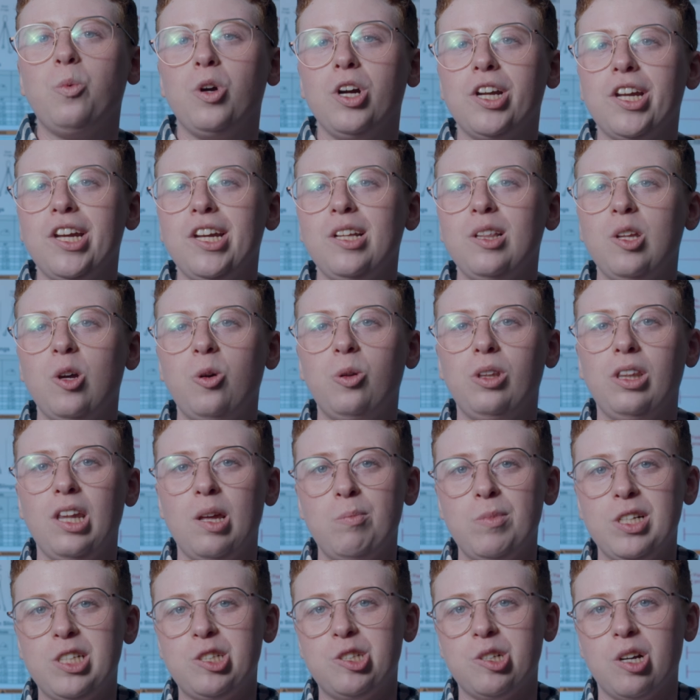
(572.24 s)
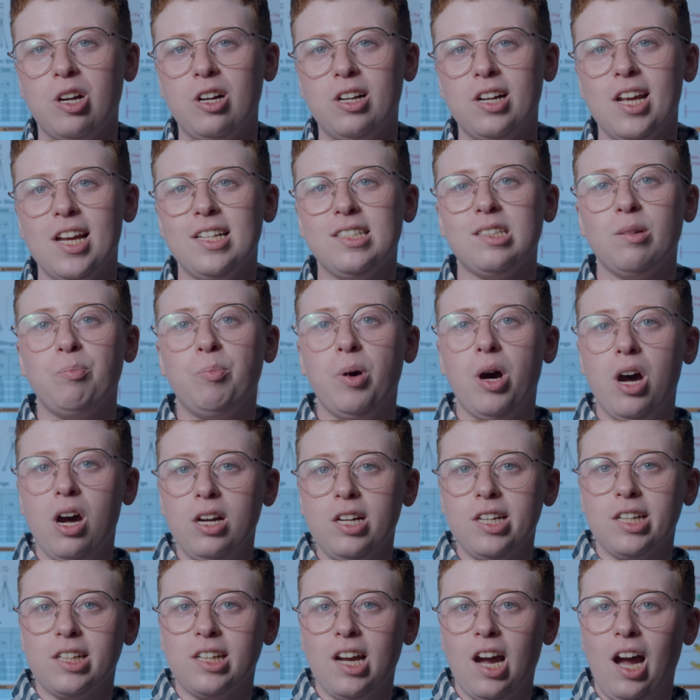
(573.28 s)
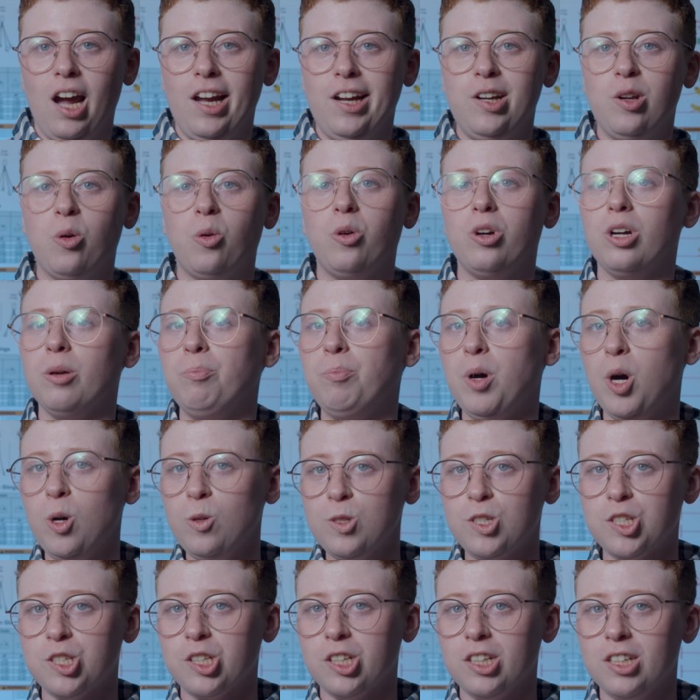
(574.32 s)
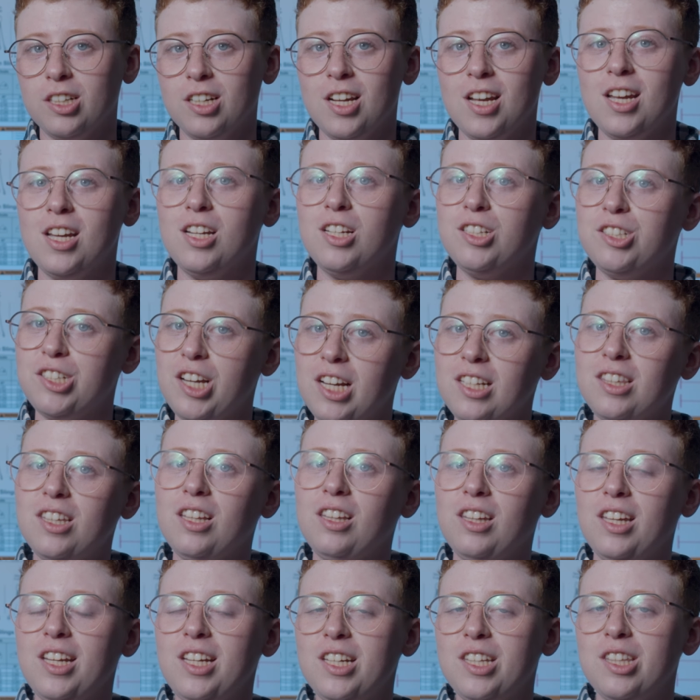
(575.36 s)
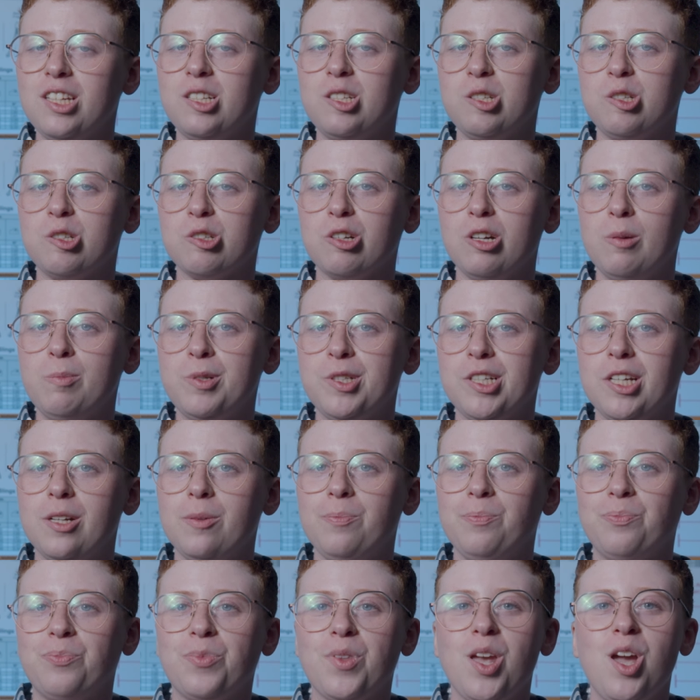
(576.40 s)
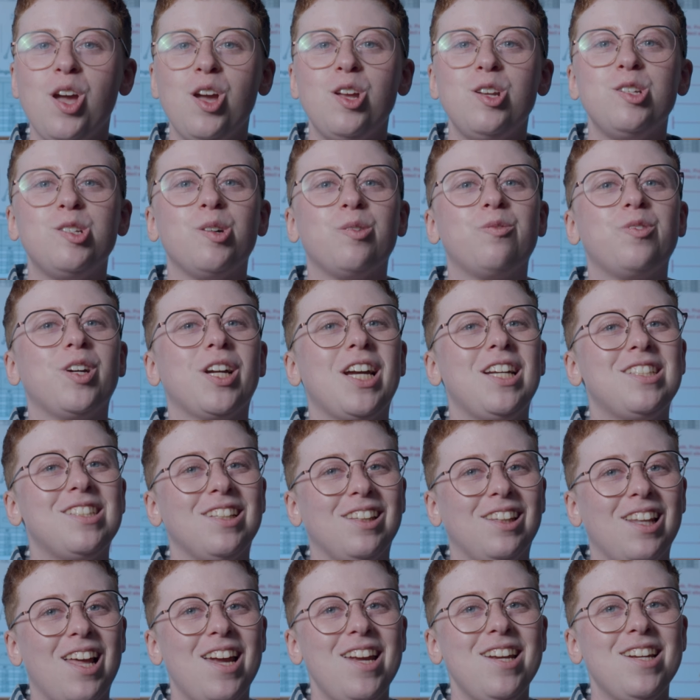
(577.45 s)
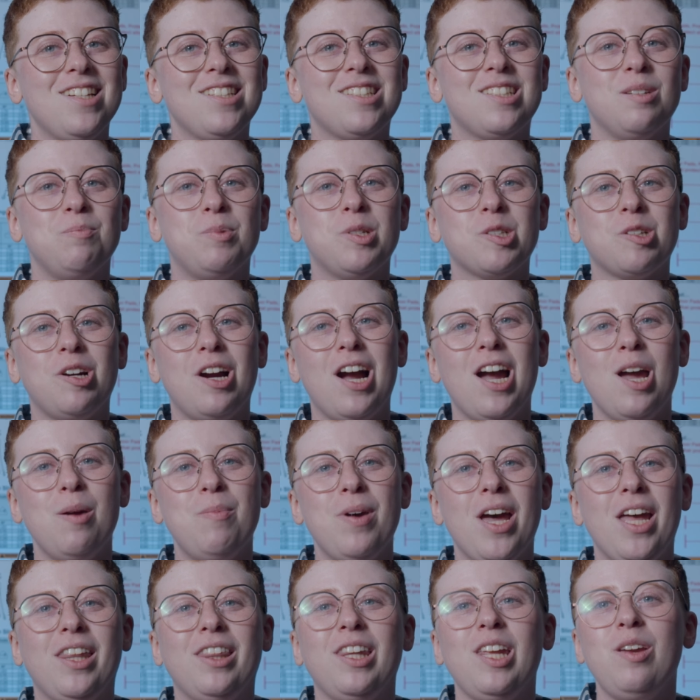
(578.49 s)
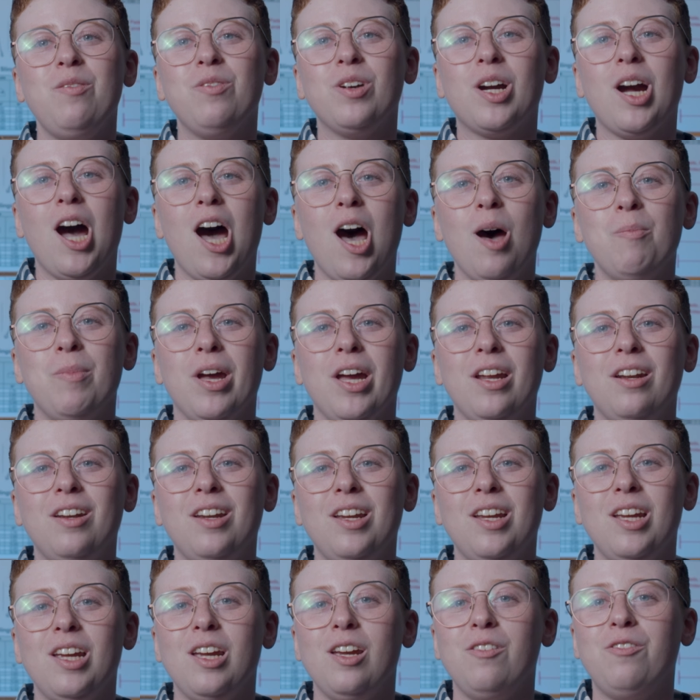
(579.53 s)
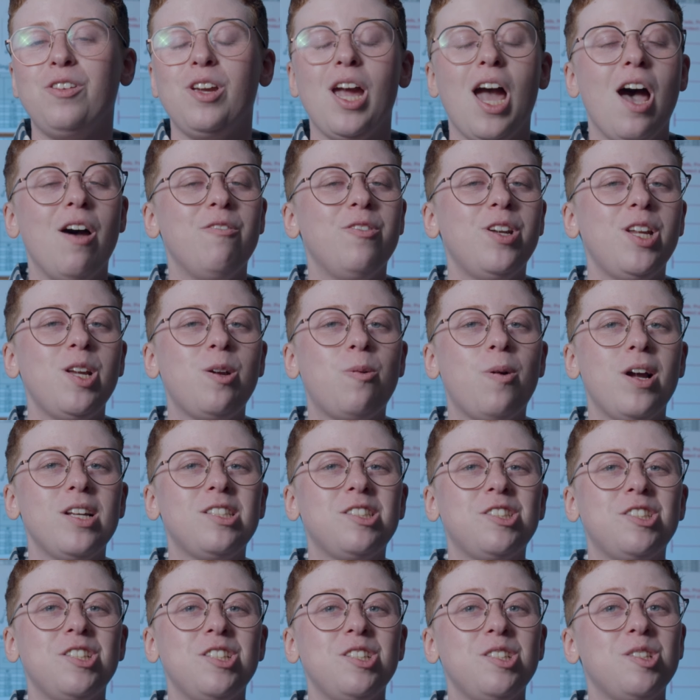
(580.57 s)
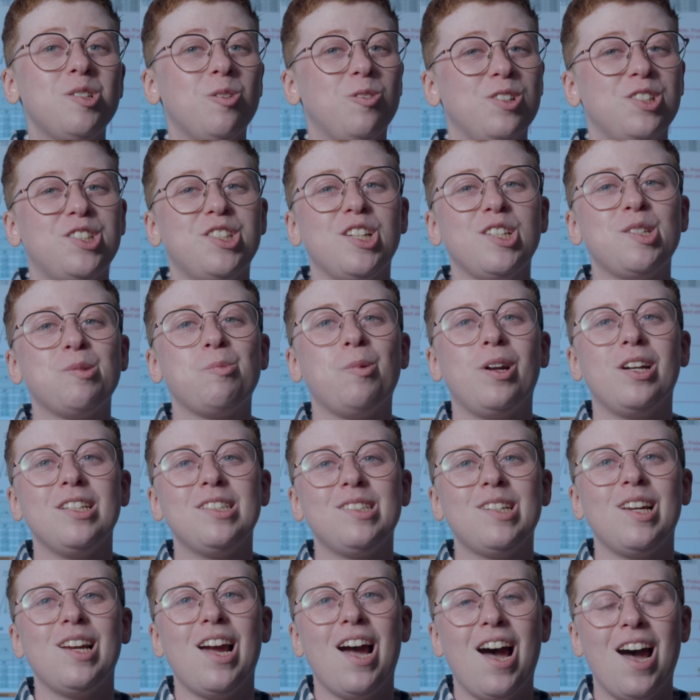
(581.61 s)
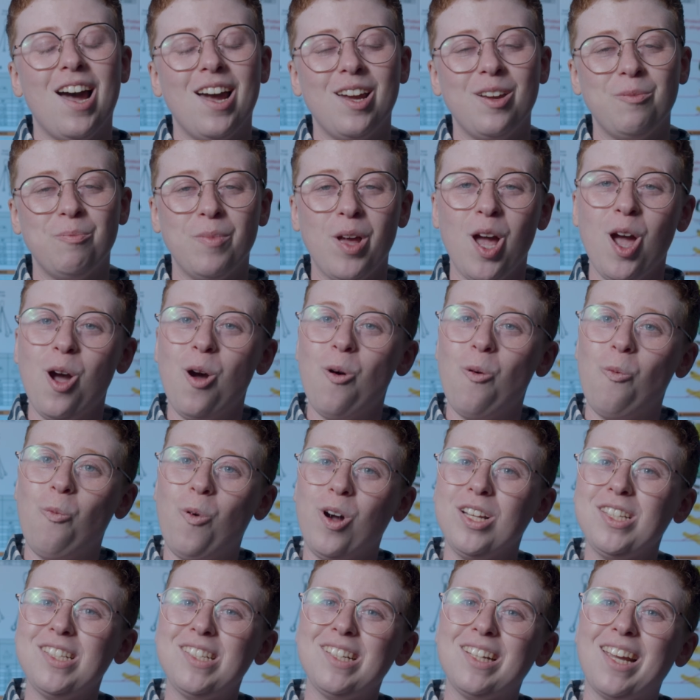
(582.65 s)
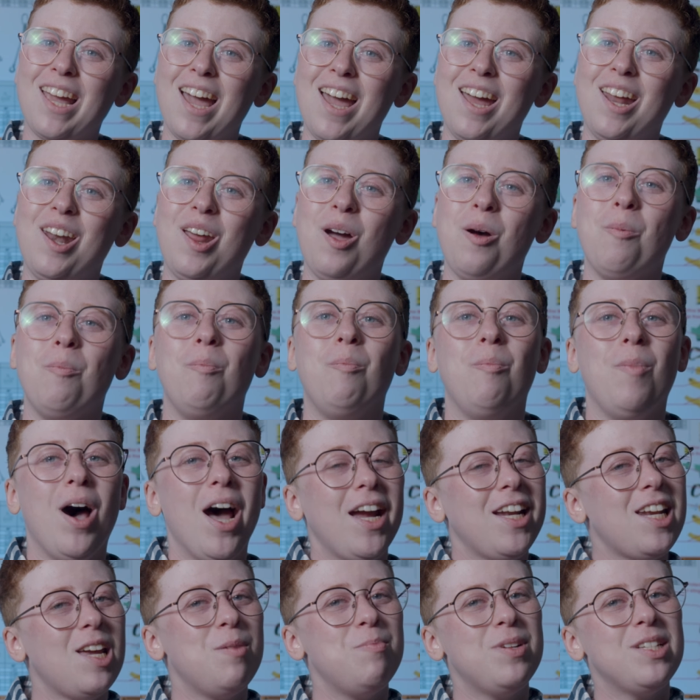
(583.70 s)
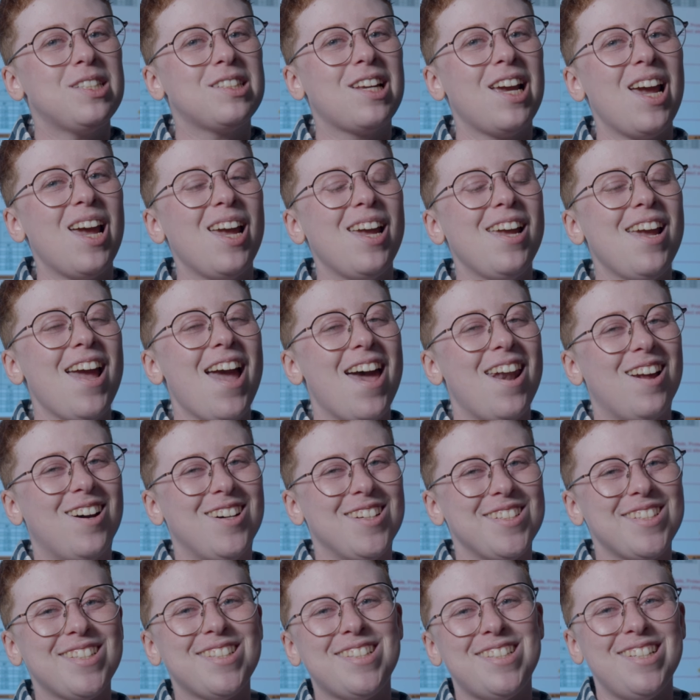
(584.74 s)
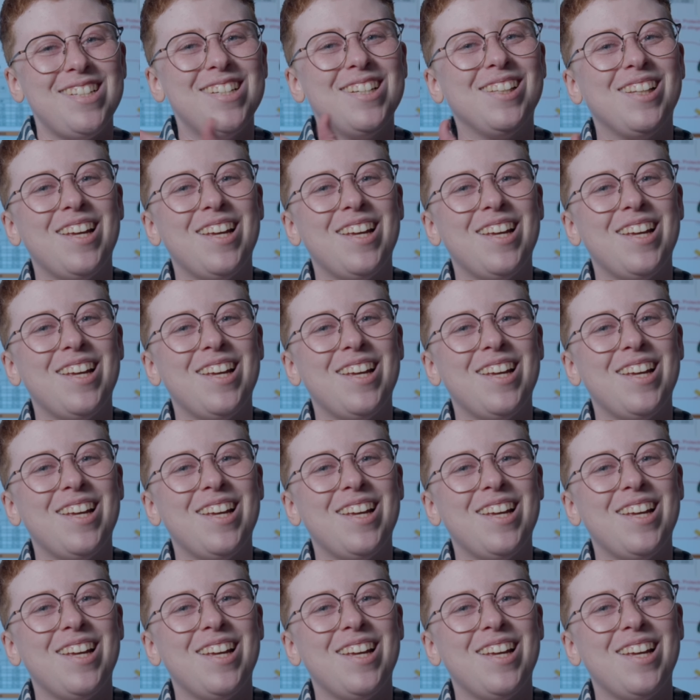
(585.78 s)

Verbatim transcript: working load limit chart as a pocket guide or a poster, check the link in the description. Don't forget to like, subscribe, and leave a comment if you have any questions or just wanna say hi. Once again, my name is Kay, and I'll see you